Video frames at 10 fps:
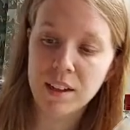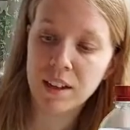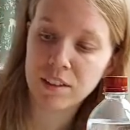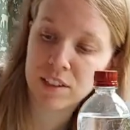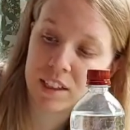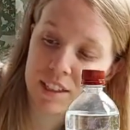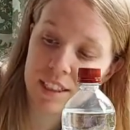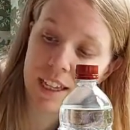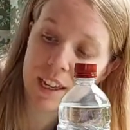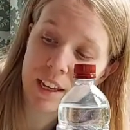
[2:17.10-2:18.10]
As you can
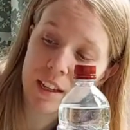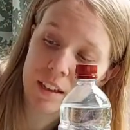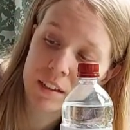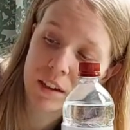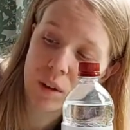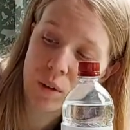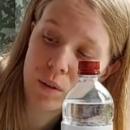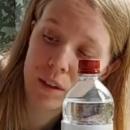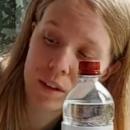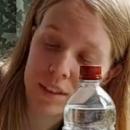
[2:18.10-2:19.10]
see, the
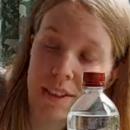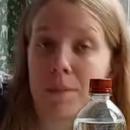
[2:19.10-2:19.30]
oil sits